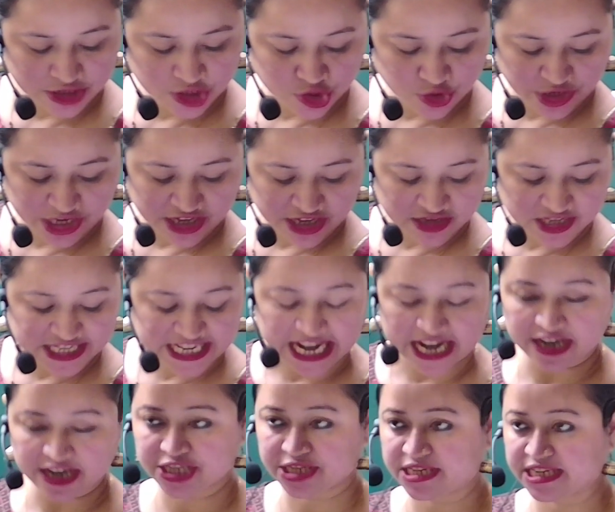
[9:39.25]
So here
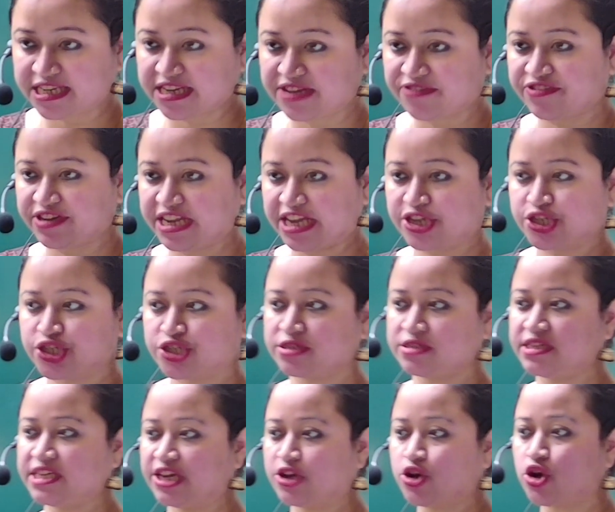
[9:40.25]
scarcity definition,
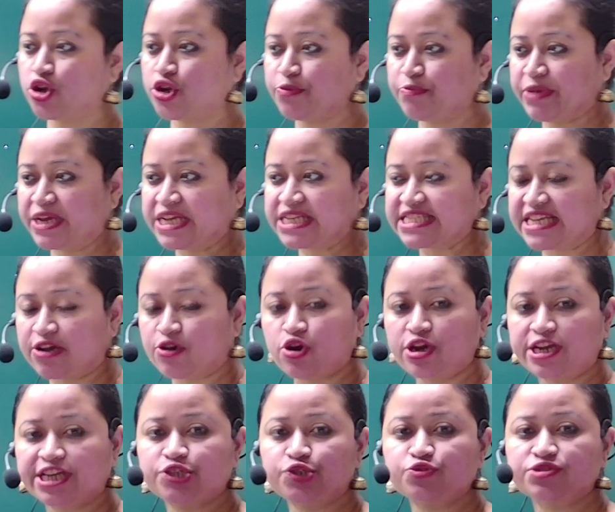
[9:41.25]
economics,
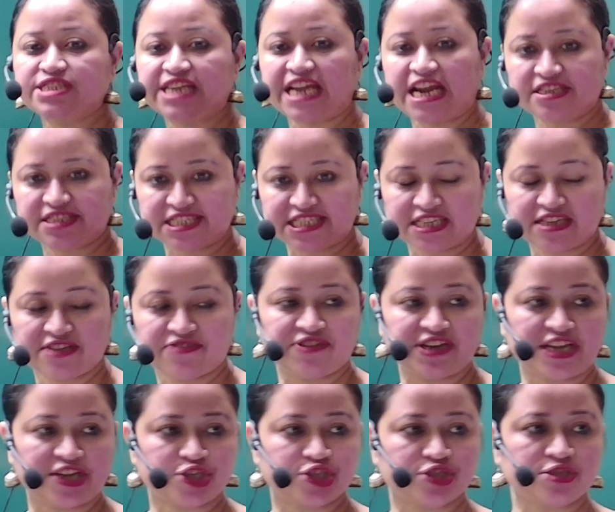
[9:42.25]
according to scarcity
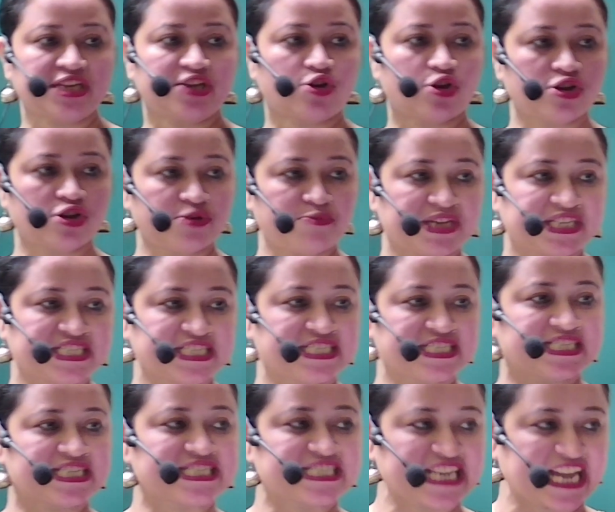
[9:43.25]
definition, economics is
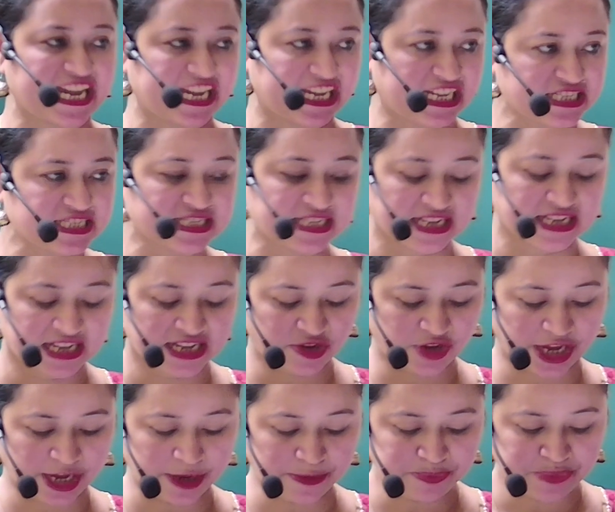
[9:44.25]
a science,
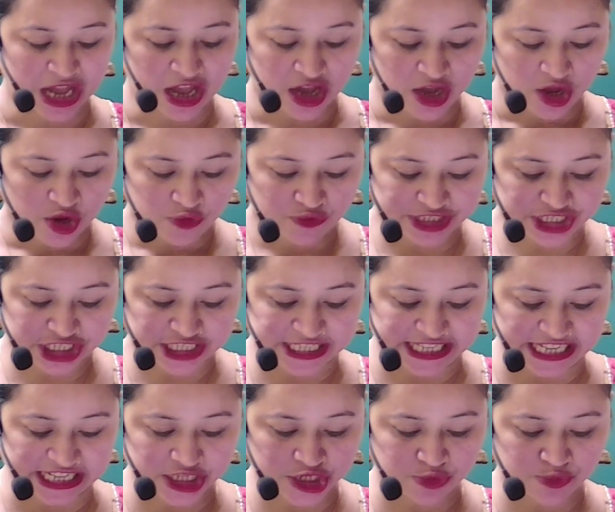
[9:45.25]
okay, which
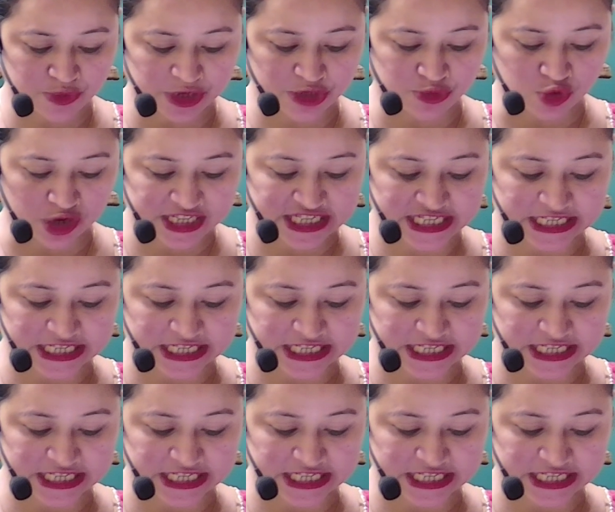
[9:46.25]
deals with what?